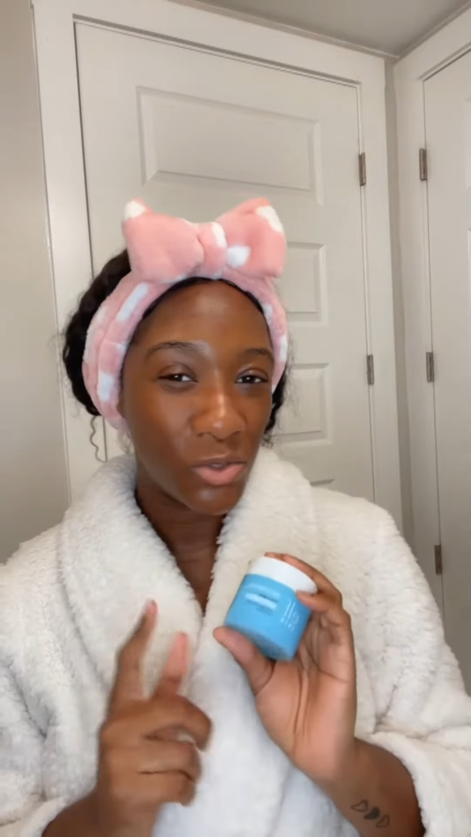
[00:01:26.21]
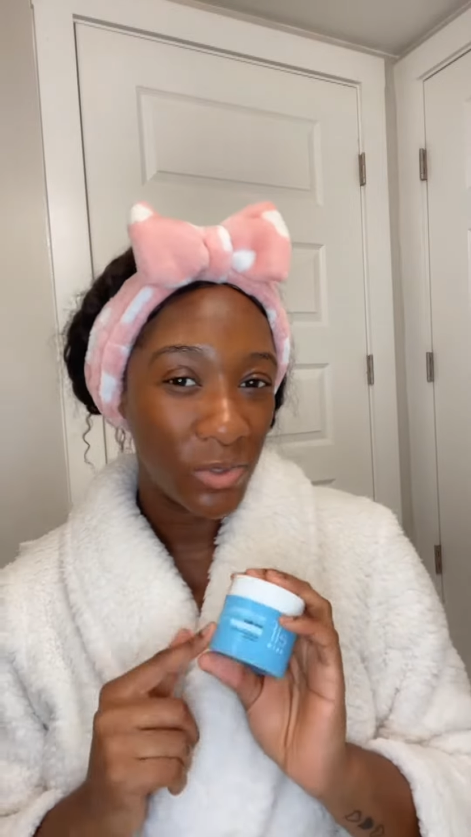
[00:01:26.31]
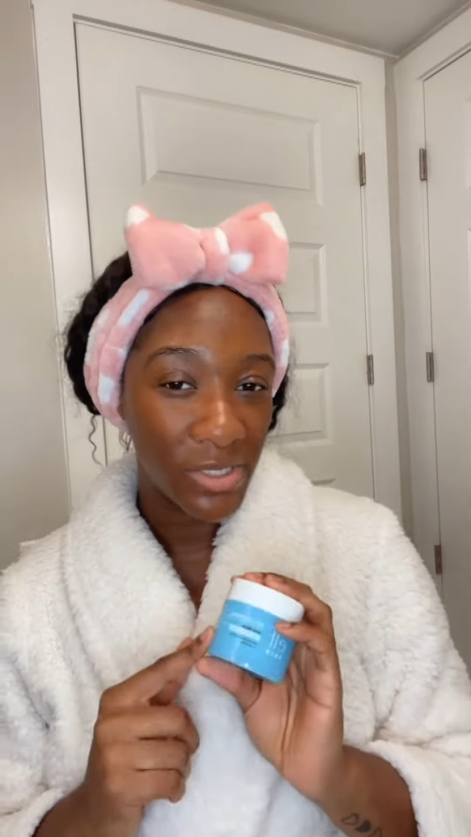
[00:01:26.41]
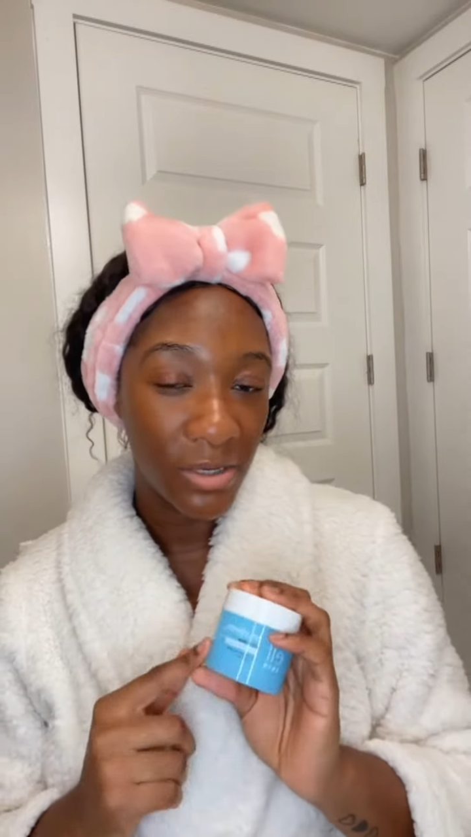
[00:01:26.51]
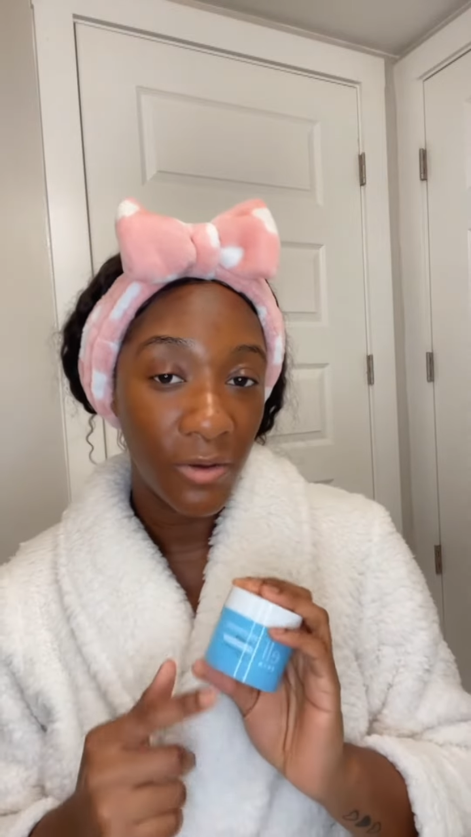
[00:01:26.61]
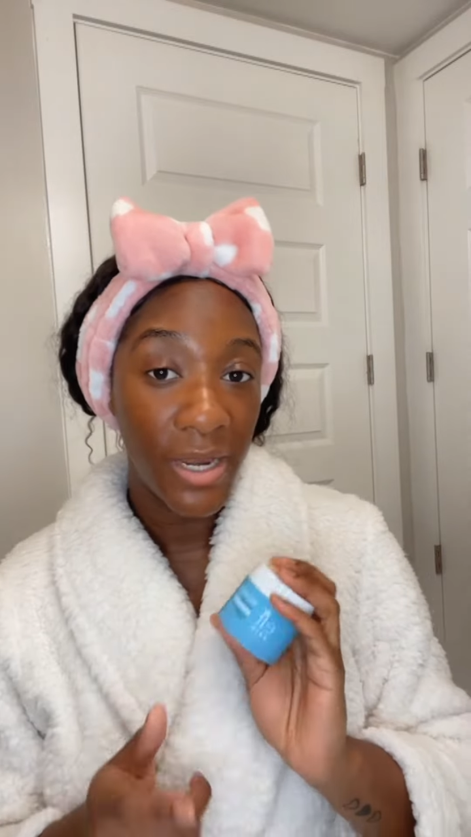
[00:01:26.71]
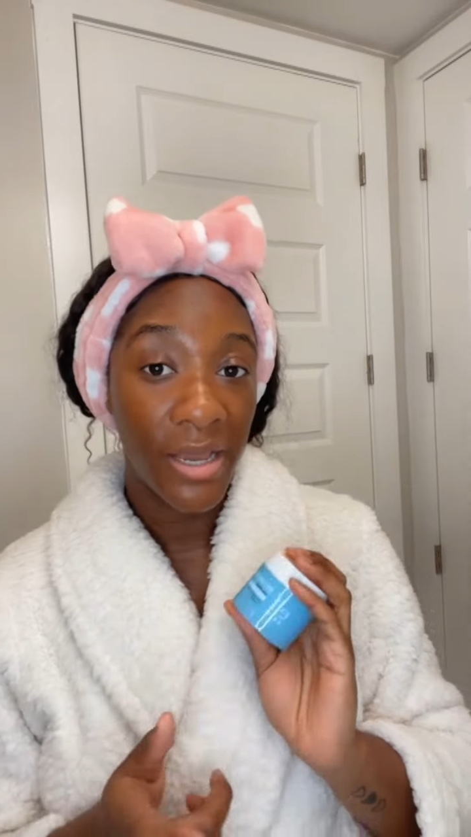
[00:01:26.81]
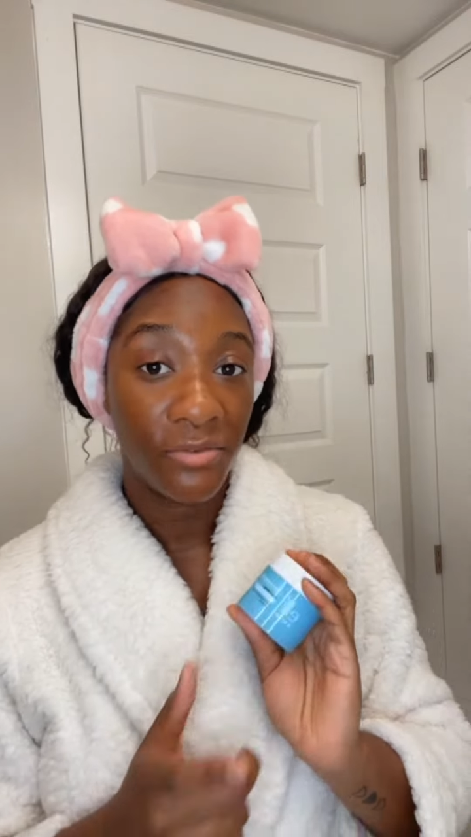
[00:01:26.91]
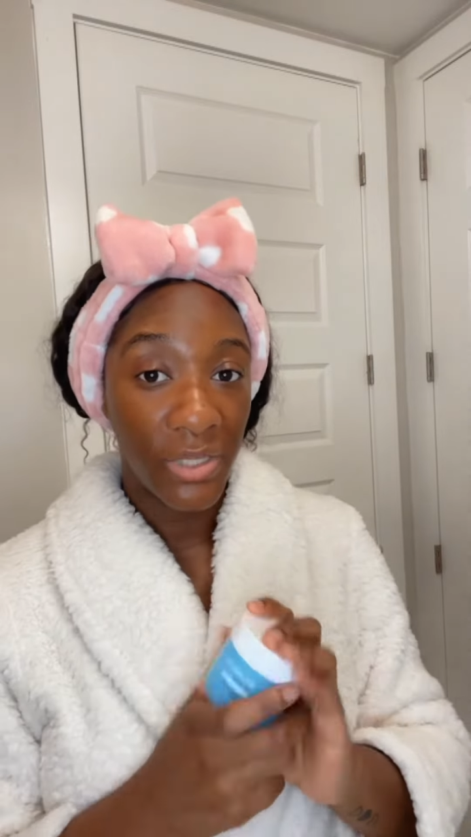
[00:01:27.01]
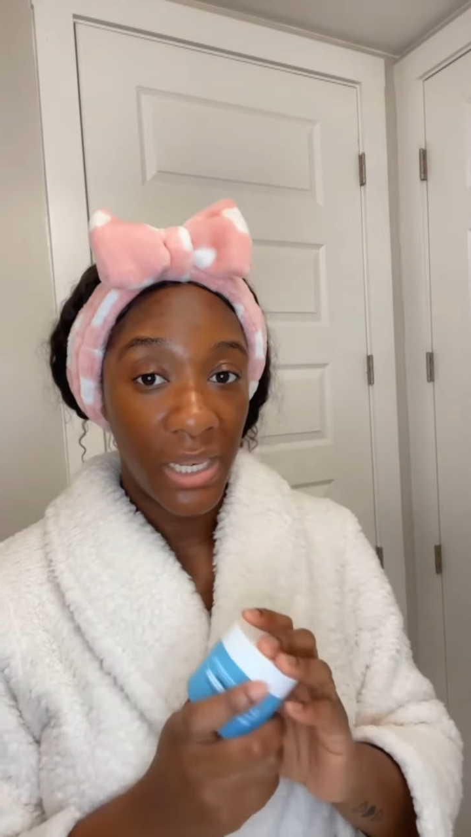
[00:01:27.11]
two weeks ago and I
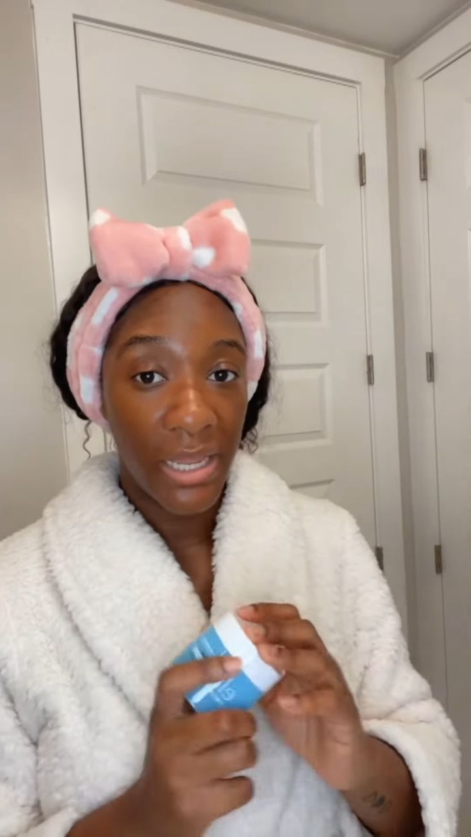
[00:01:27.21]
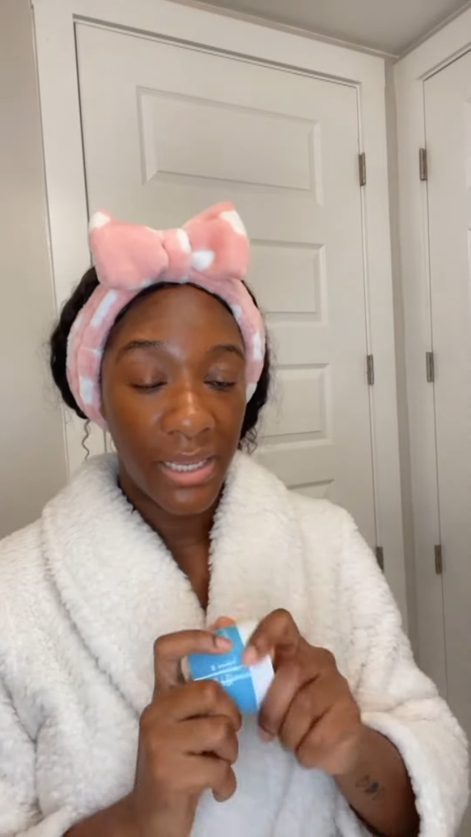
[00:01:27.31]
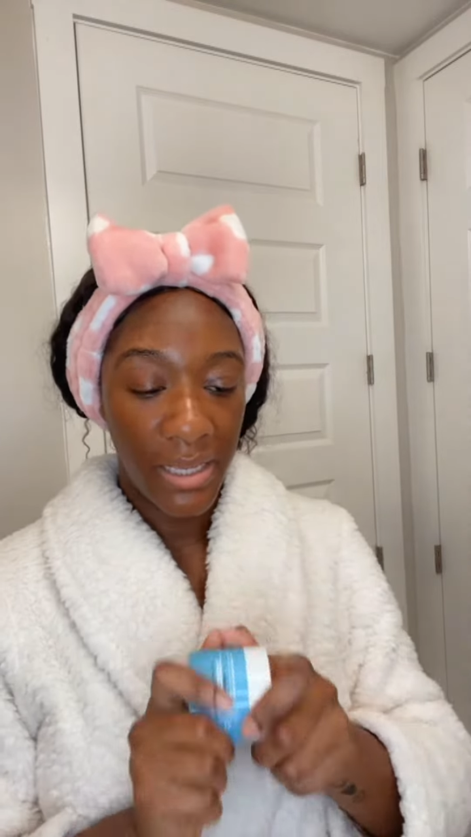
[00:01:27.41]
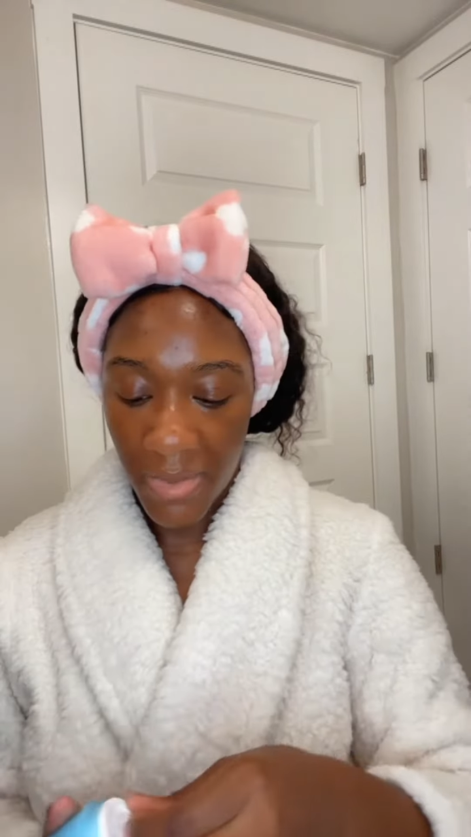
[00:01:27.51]
really like it.